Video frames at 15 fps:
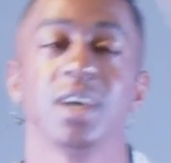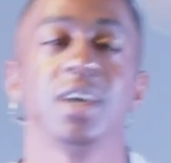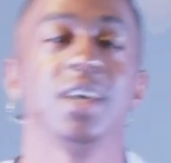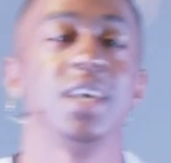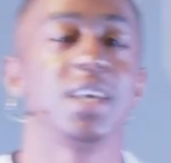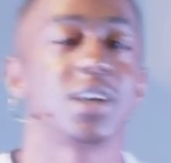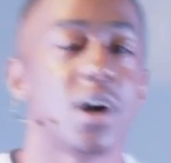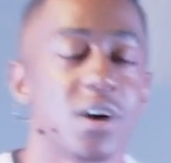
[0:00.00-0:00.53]

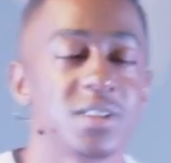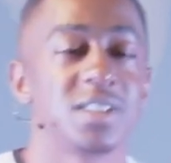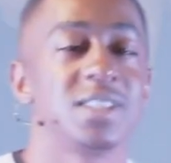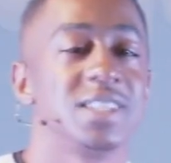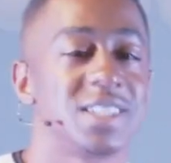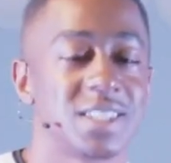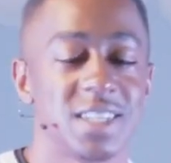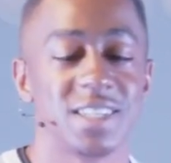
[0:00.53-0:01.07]
He calls
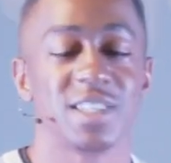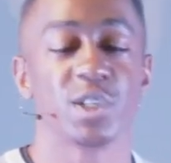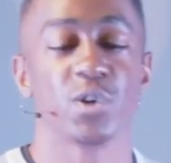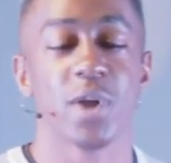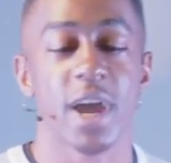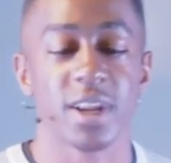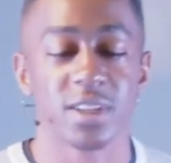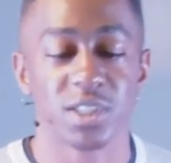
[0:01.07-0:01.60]
this his
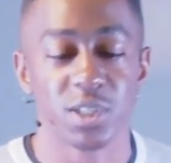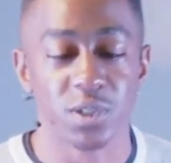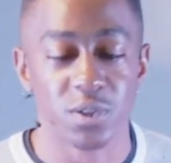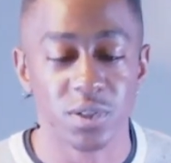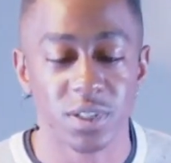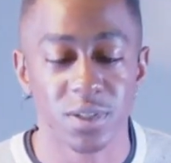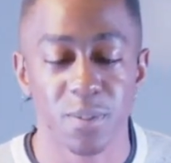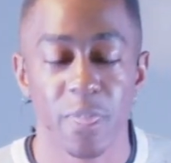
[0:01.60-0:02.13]

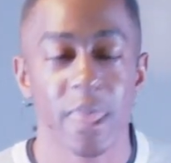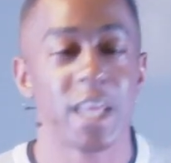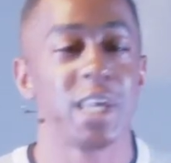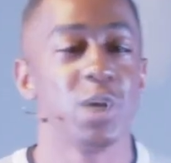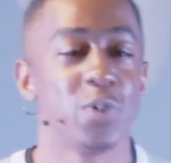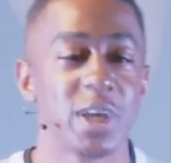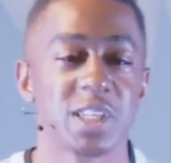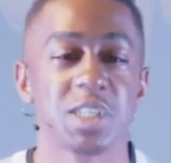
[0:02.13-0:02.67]
gratitudes. And he
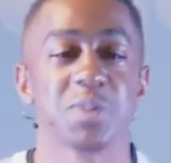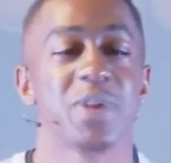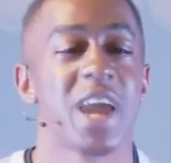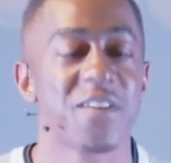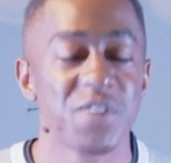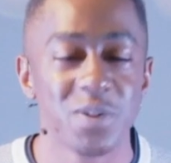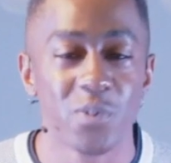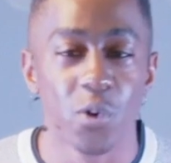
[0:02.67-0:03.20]
wakes up
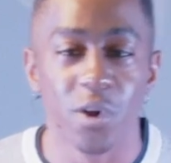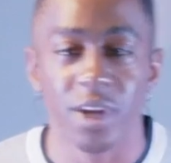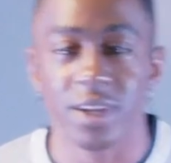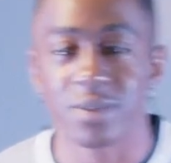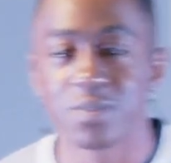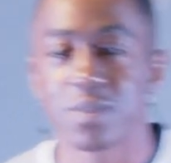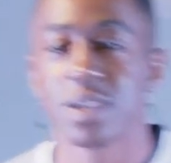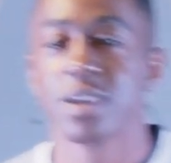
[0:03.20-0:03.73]
every morning
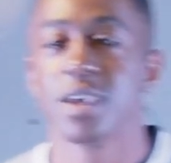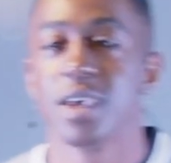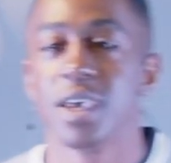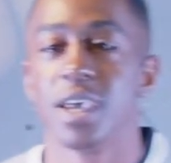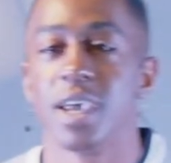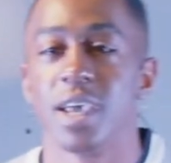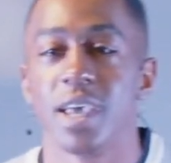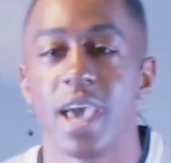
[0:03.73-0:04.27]

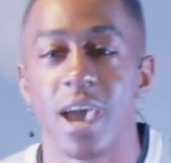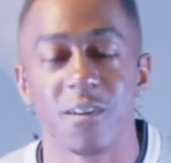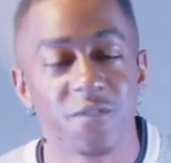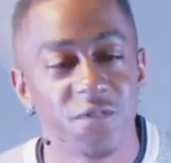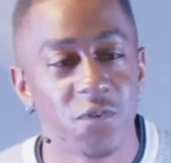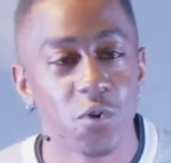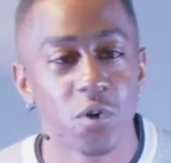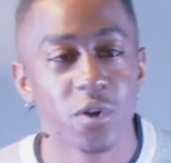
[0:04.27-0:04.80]
at
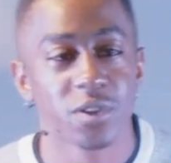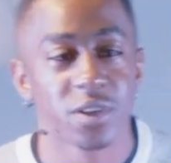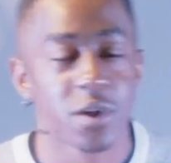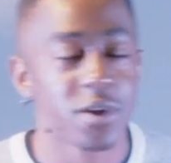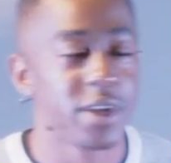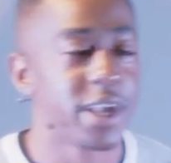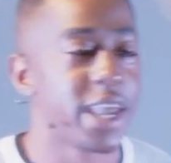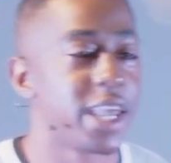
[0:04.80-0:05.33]

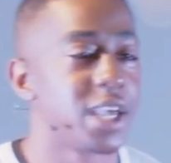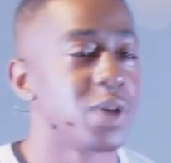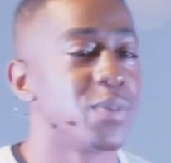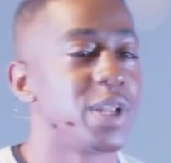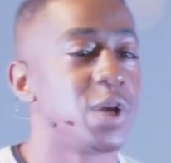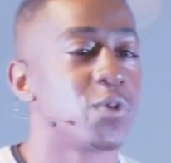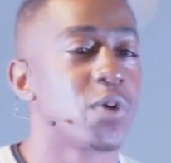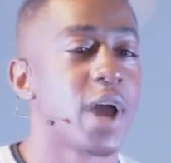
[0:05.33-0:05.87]
4:30 a.m. and
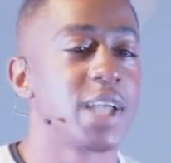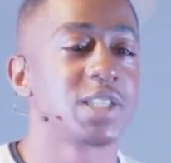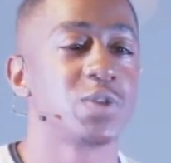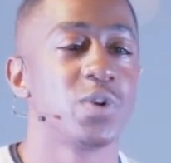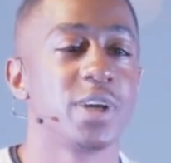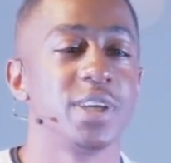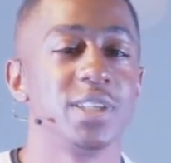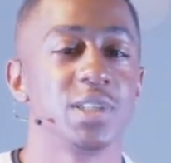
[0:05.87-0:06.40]
he writes
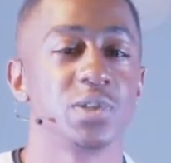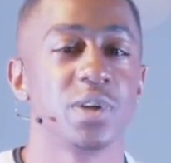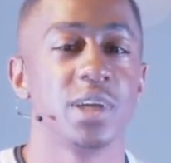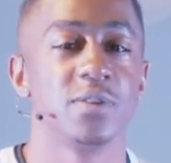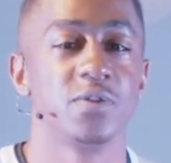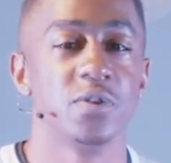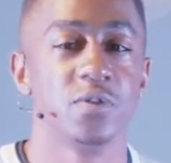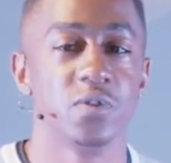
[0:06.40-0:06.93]
what he's
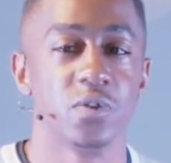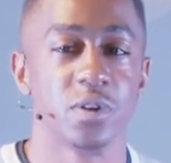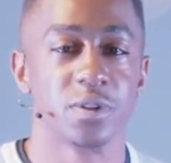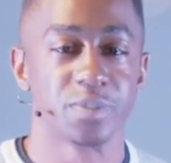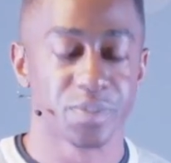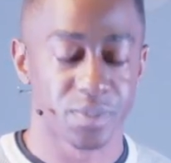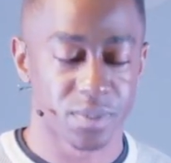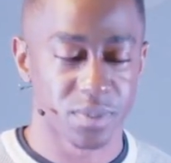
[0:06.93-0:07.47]
grateful for.
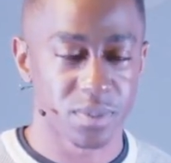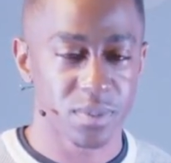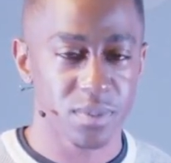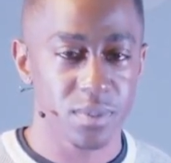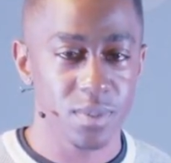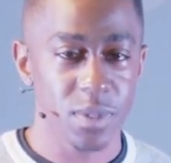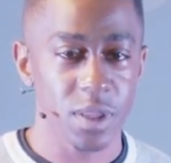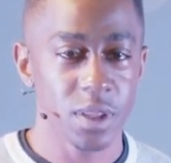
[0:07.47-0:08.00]

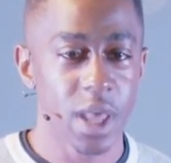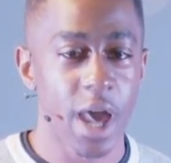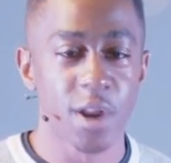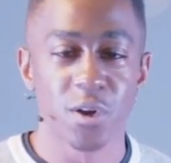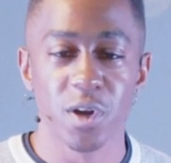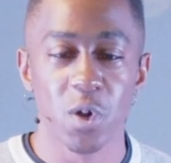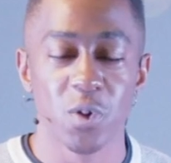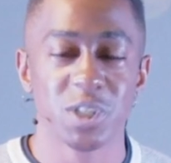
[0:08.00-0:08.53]
I
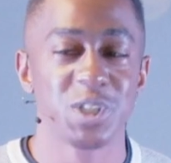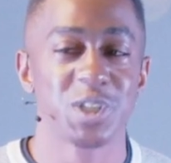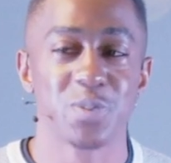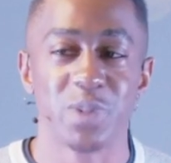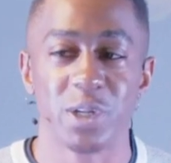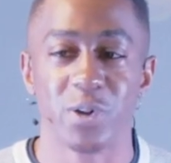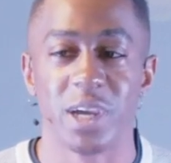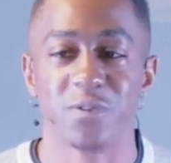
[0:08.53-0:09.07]
don't know what you could
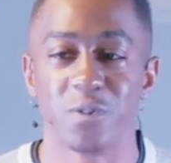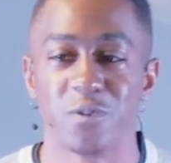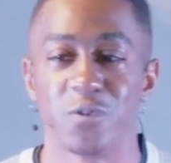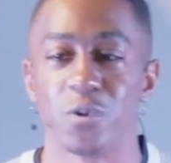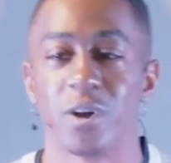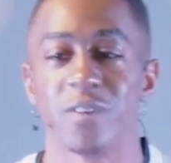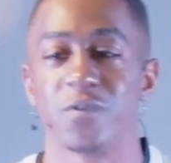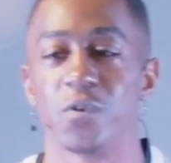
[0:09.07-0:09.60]
be grateful
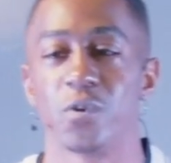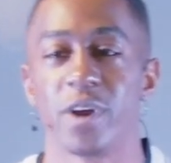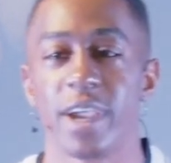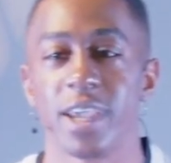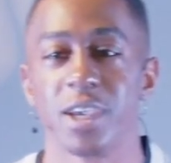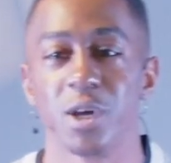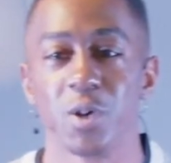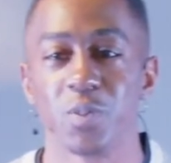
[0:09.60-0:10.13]
for at 4
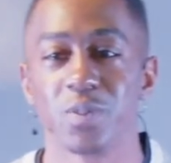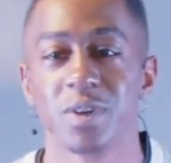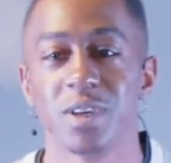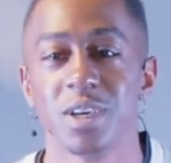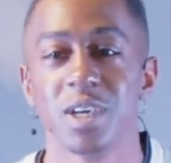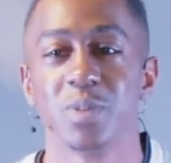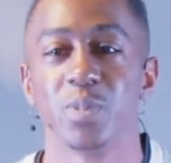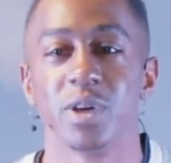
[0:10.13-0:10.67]
a.m.,
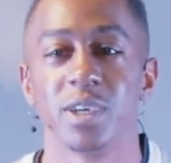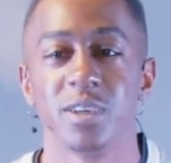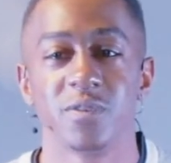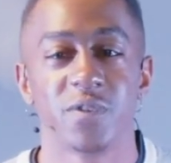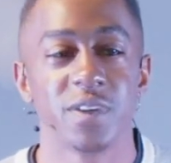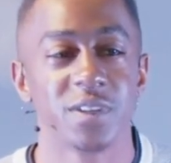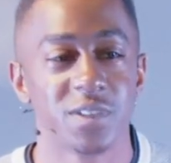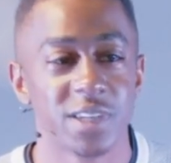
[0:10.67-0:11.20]
but he
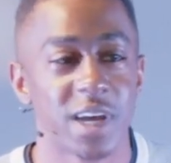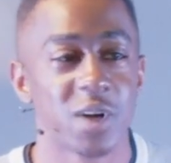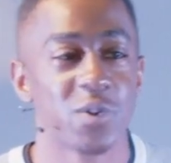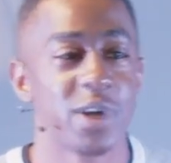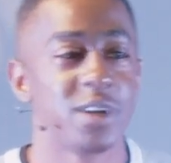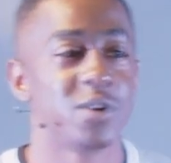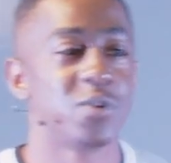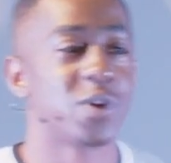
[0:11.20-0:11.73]
figures out a
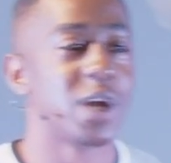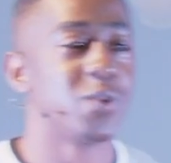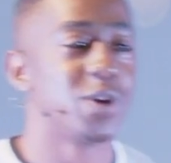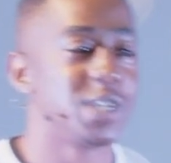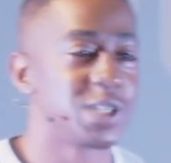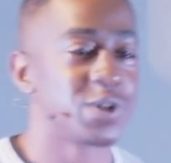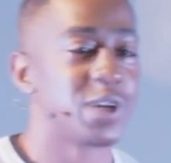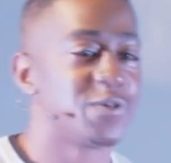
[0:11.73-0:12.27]
way to write what
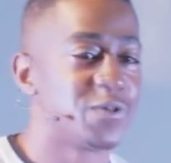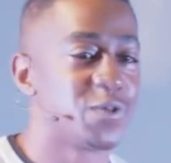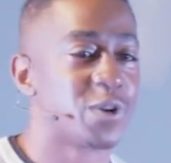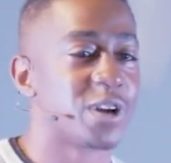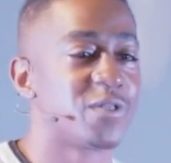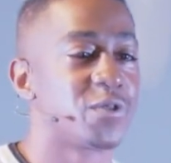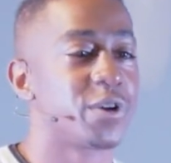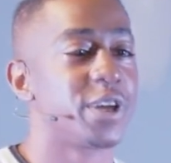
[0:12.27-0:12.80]
he's grateful for
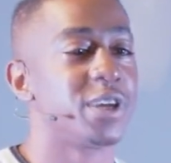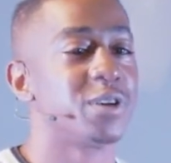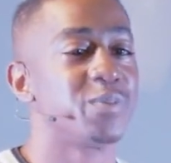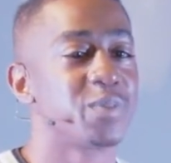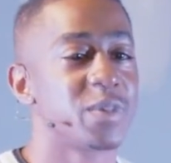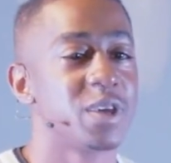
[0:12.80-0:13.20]
at 4 a.m.